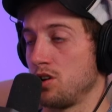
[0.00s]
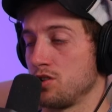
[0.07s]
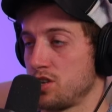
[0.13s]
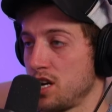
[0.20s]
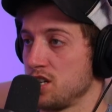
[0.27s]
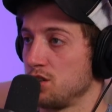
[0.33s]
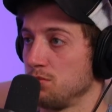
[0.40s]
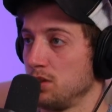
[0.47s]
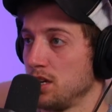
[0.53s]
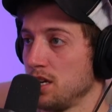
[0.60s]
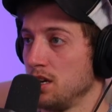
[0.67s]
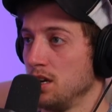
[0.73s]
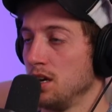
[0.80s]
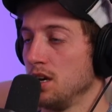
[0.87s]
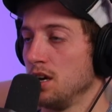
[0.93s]

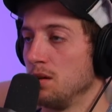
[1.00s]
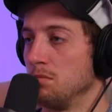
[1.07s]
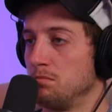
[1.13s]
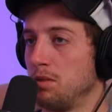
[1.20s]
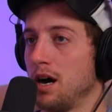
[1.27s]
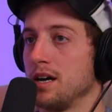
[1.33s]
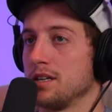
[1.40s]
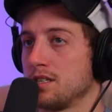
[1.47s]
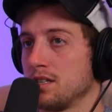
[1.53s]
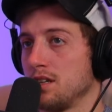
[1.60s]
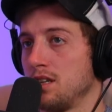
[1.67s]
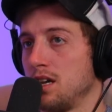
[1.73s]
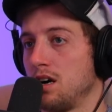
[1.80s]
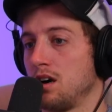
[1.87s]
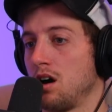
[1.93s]
interchangeably, but
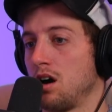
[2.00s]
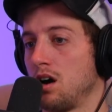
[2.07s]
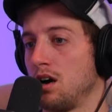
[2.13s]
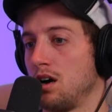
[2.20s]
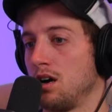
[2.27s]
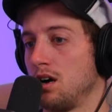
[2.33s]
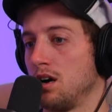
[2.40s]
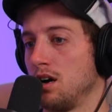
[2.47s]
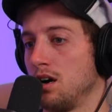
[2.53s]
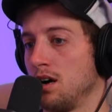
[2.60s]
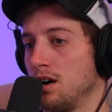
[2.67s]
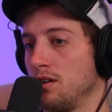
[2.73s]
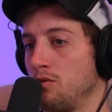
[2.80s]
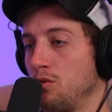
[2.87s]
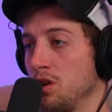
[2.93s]
there are,
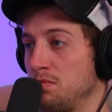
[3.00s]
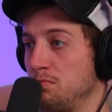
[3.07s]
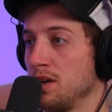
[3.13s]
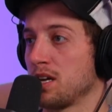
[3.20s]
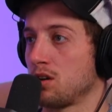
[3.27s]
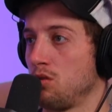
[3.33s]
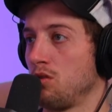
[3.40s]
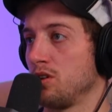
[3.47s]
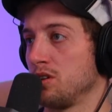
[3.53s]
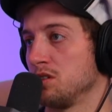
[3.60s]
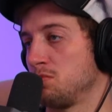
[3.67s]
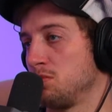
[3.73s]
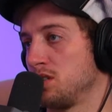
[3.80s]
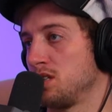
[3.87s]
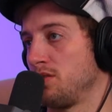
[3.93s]
with
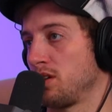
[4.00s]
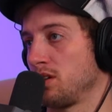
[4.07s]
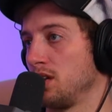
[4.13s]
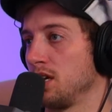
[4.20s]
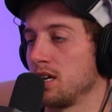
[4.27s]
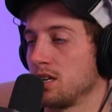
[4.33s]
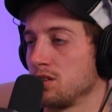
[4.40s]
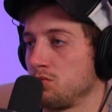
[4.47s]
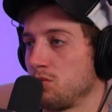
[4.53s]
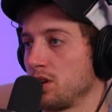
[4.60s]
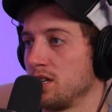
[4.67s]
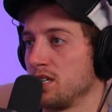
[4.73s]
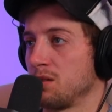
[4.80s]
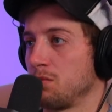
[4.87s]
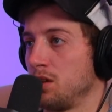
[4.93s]
Bitcoin specifically, because we're
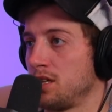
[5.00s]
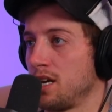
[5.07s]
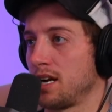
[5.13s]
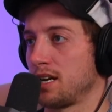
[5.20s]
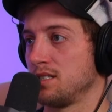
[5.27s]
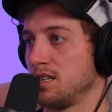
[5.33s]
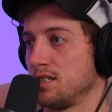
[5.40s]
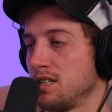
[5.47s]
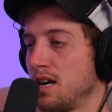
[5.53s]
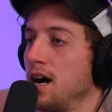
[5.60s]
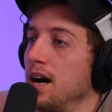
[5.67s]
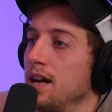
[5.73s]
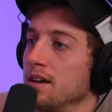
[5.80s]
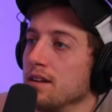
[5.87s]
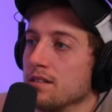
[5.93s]
going to talk about that because that's the
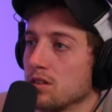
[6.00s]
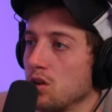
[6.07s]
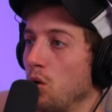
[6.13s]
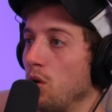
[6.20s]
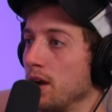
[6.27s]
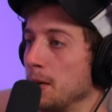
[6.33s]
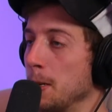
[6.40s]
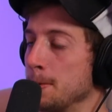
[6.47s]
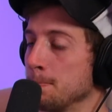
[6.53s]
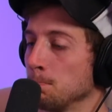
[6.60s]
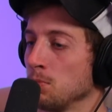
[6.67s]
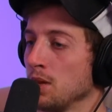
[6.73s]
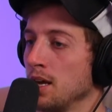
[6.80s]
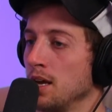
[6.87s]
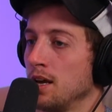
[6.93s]
hot coin,
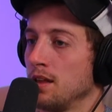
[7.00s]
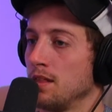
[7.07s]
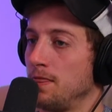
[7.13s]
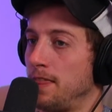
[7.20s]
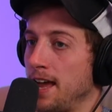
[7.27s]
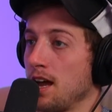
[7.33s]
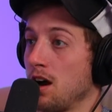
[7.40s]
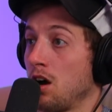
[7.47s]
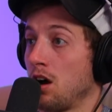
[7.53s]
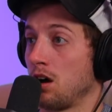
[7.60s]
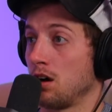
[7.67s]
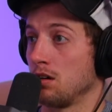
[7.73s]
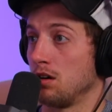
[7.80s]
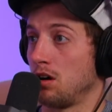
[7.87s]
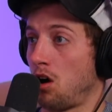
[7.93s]
they
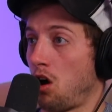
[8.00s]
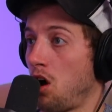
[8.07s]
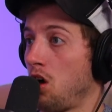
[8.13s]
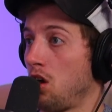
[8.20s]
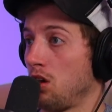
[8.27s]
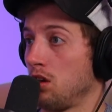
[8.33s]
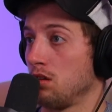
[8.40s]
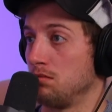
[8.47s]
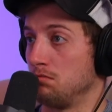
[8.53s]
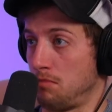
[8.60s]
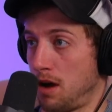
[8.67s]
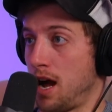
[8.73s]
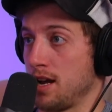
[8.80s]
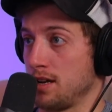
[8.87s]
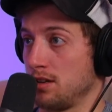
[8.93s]
are all
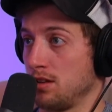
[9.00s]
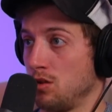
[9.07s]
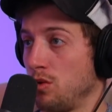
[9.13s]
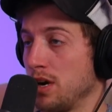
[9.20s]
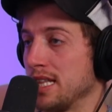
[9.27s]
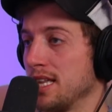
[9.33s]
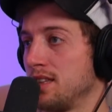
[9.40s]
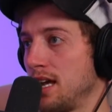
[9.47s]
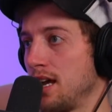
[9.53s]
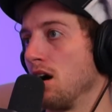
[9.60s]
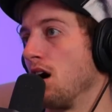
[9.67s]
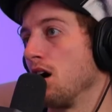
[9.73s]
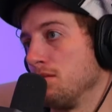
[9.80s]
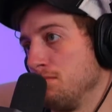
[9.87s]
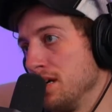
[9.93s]
mined. And the way that they
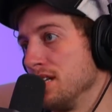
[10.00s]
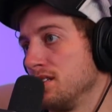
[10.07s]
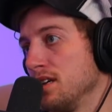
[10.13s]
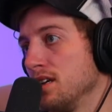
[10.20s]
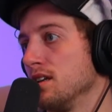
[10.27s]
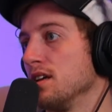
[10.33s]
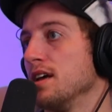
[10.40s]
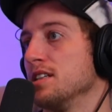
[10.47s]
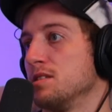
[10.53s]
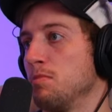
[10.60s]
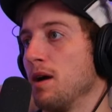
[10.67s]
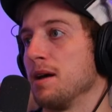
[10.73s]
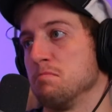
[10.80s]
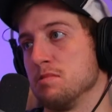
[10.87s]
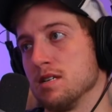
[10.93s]
are minted is
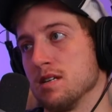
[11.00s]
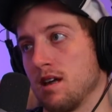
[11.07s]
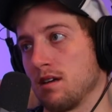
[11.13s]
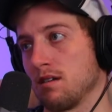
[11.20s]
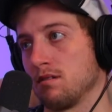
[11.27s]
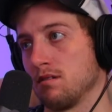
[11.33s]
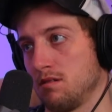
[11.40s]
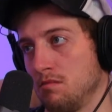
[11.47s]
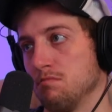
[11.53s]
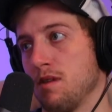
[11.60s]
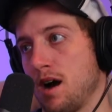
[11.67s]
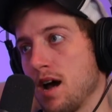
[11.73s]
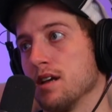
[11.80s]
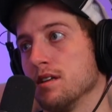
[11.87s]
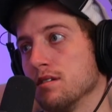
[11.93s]
by being
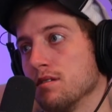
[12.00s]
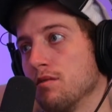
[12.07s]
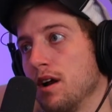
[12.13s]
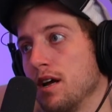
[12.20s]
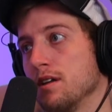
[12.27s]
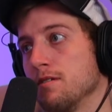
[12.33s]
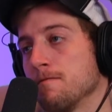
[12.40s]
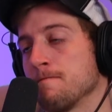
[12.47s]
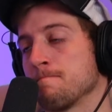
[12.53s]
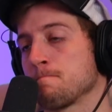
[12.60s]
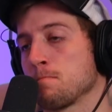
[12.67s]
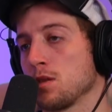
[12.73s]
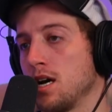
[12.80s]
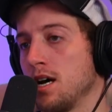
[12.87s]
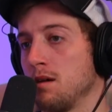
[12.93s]
mined, right?
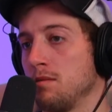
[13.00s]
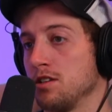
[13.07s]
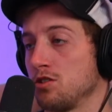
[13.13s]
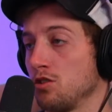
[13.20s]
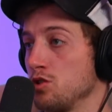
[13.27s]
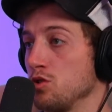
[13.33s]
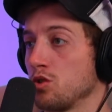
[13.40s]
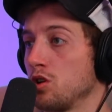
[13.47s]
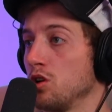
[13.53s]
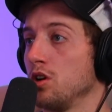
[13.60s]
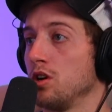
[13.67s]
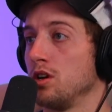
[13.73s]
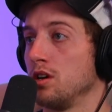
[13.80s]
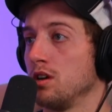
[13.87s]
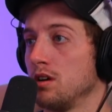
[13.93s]
And so
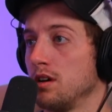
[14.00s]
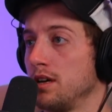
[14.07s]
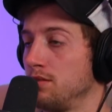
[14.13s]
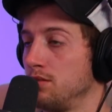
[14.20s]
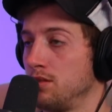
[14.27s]
the